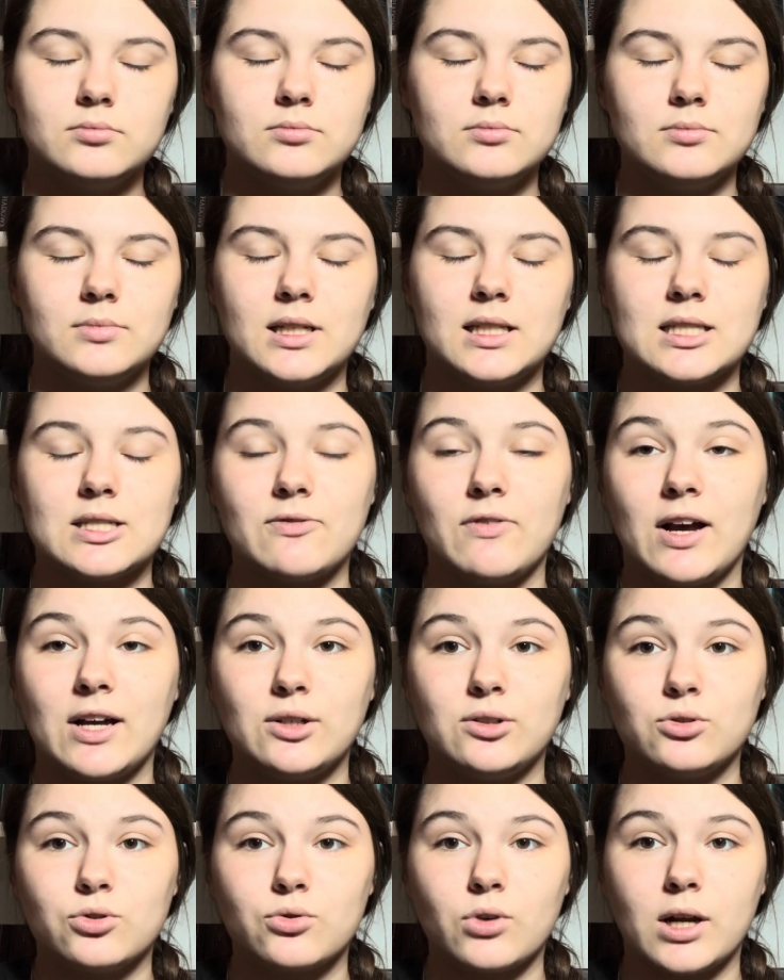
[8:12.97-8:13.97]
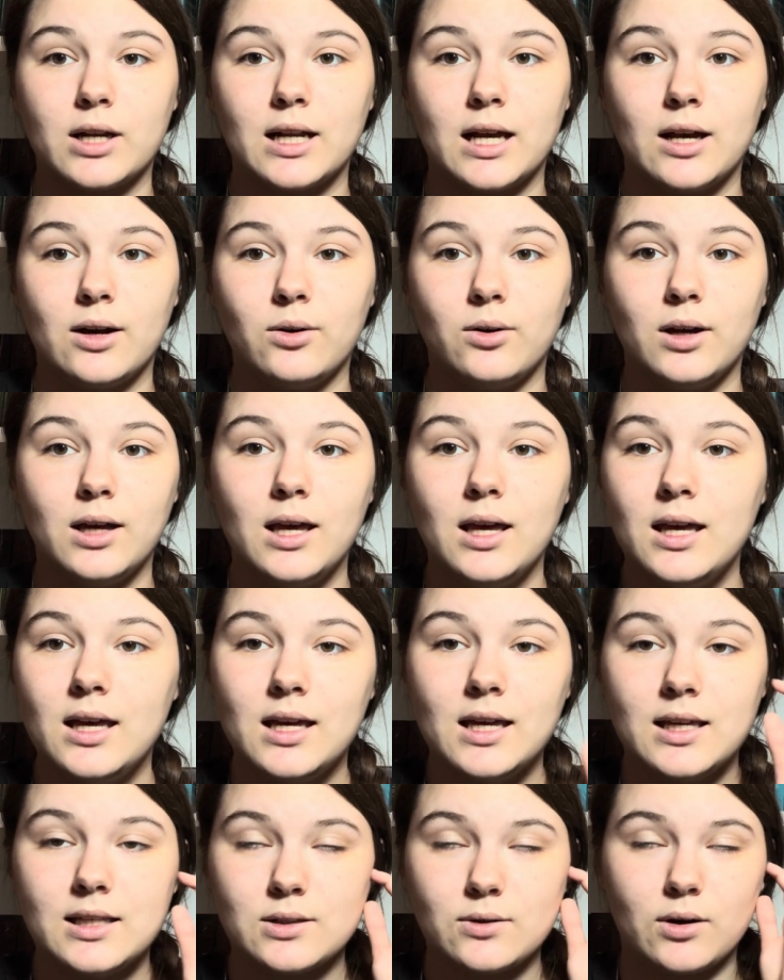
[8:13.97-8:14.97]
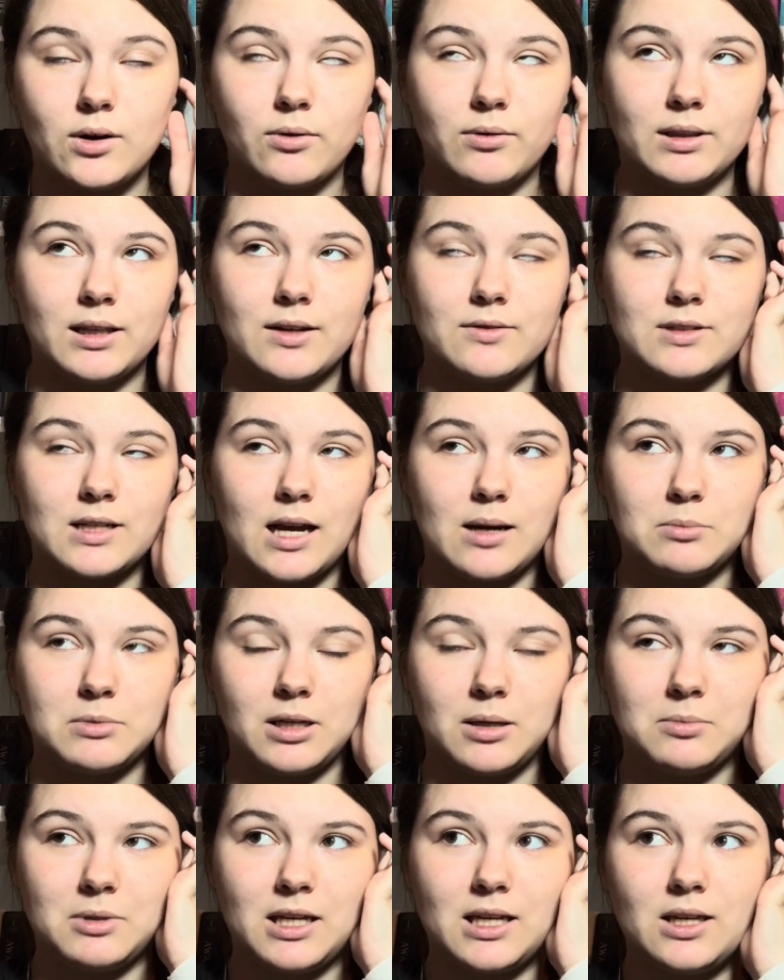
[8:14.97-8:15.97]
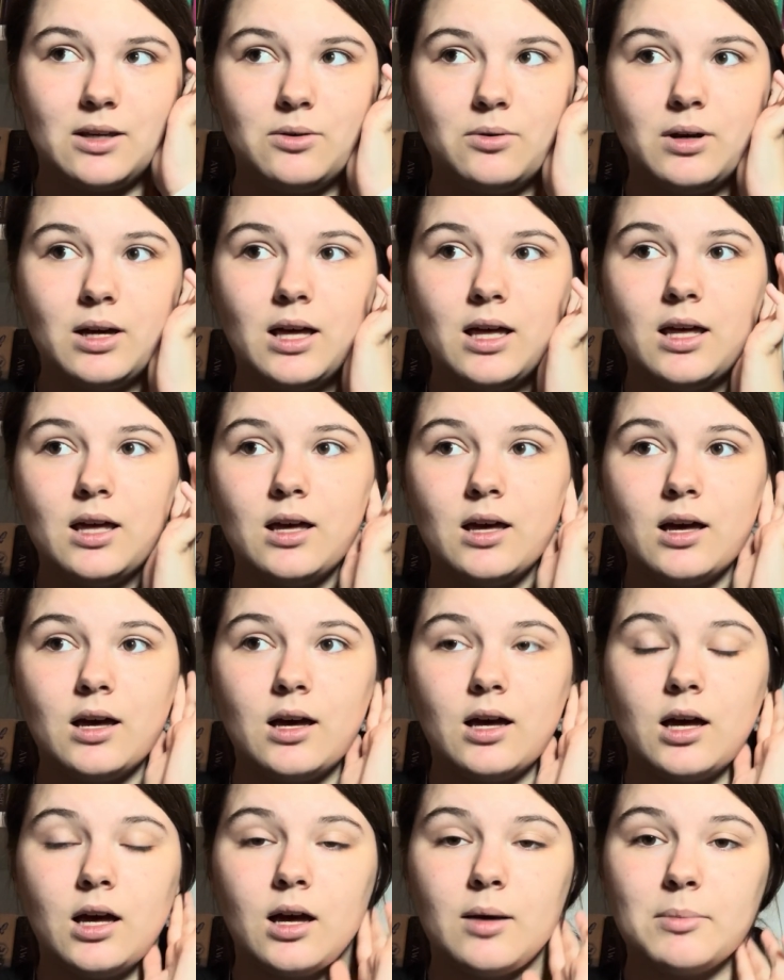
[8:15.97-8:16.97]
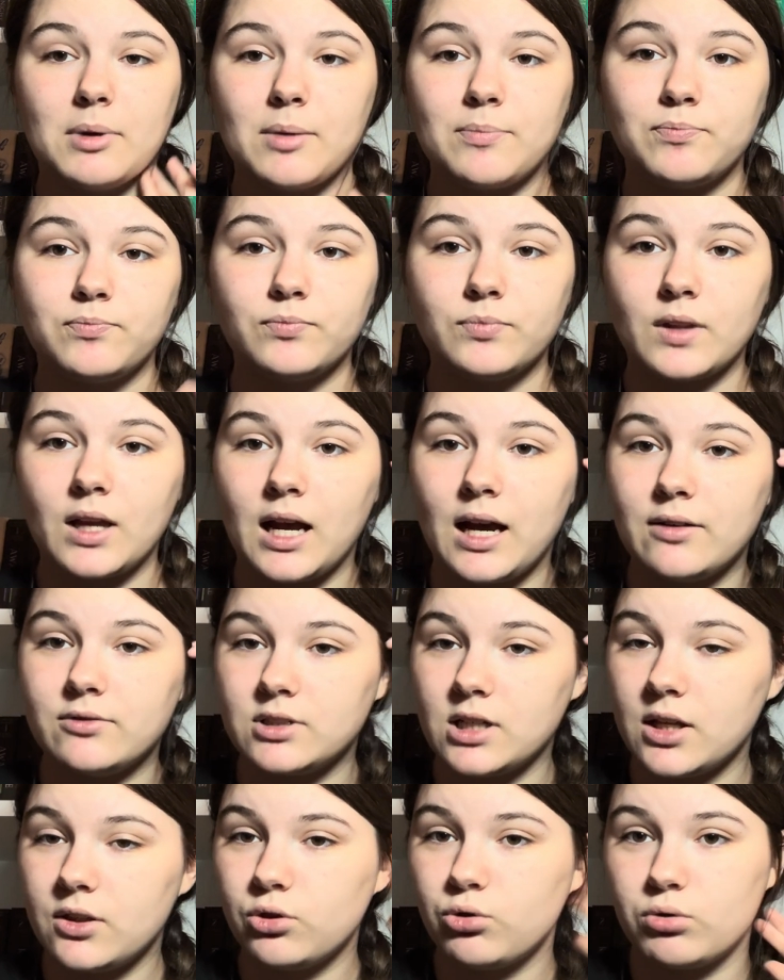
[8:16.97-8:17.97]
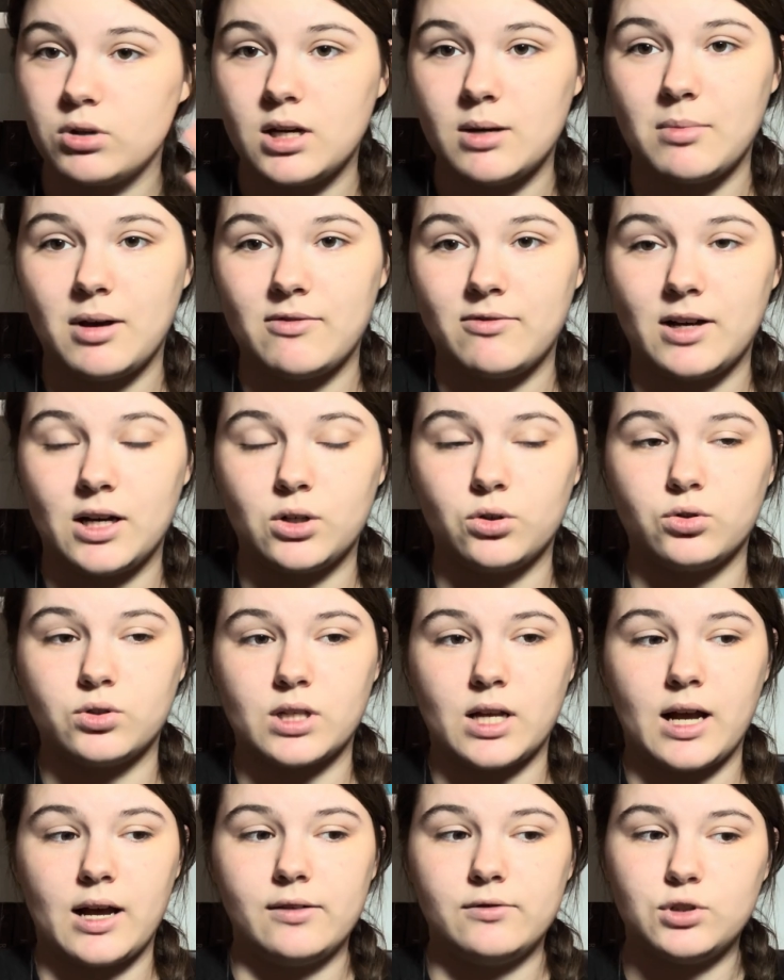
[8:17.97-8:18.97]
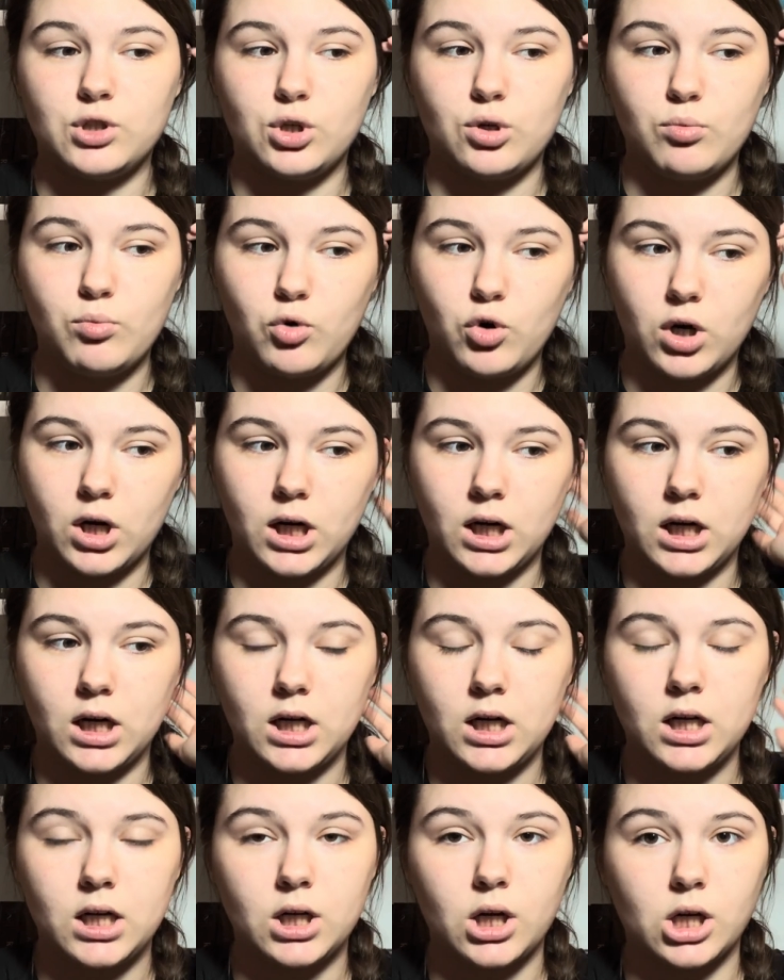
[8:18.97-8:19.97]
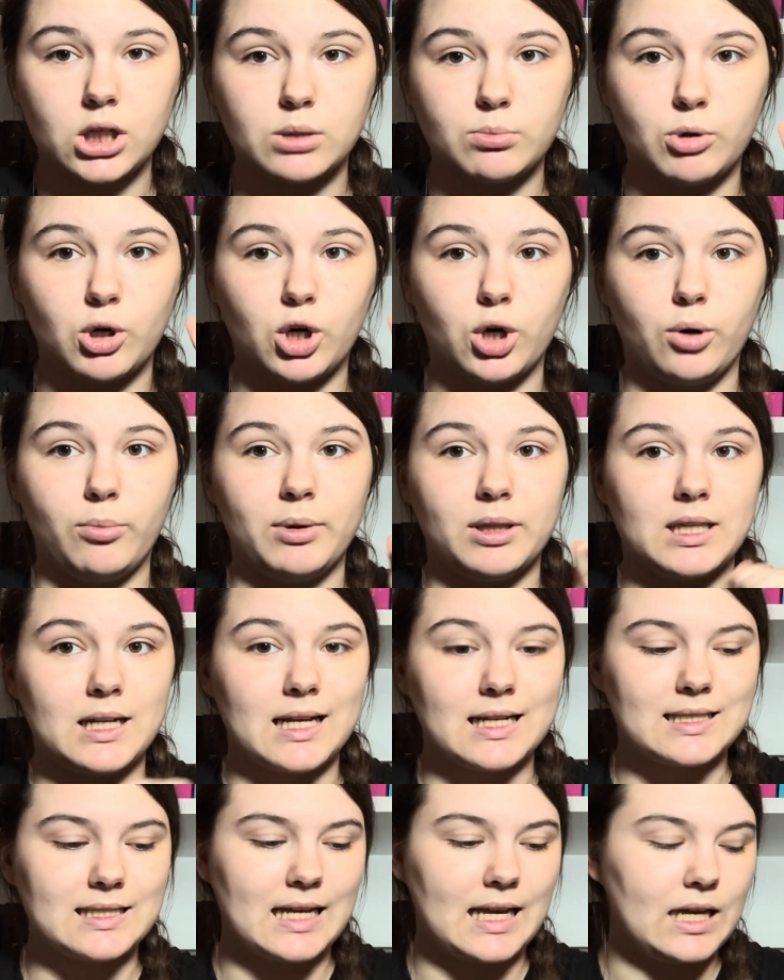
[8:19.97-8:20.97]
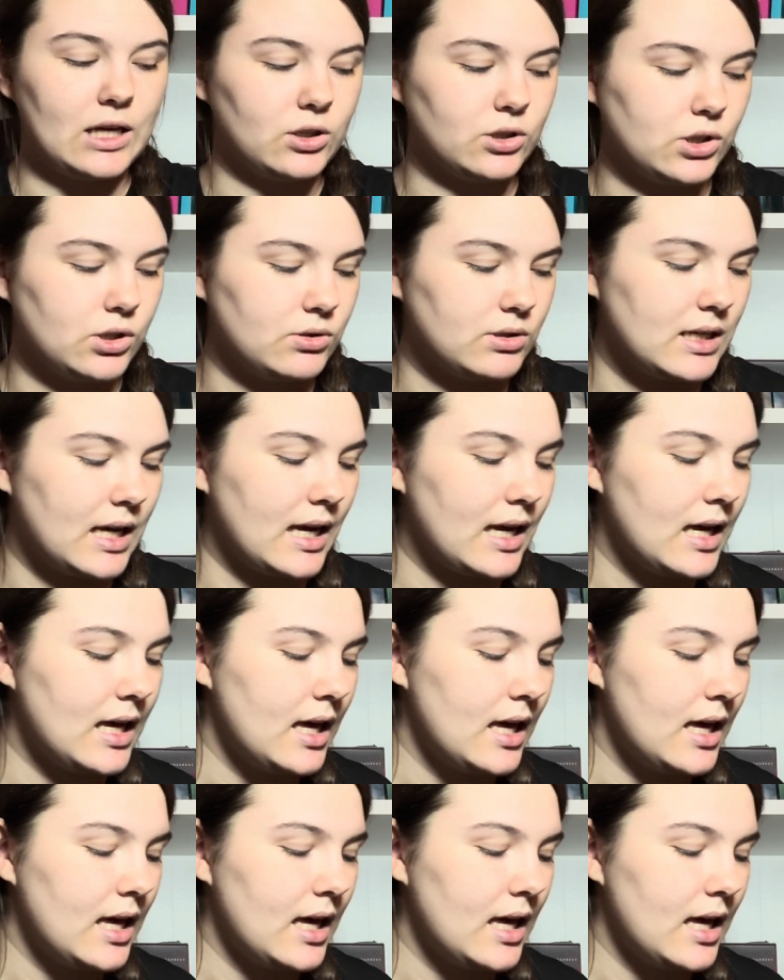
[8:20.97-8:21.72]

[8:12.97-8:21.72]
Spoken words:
it's finals right now, so I don't really have time to update you. I've done 3 of my finals. I have 2 more, not tomorrow, but the next day on Tuesday.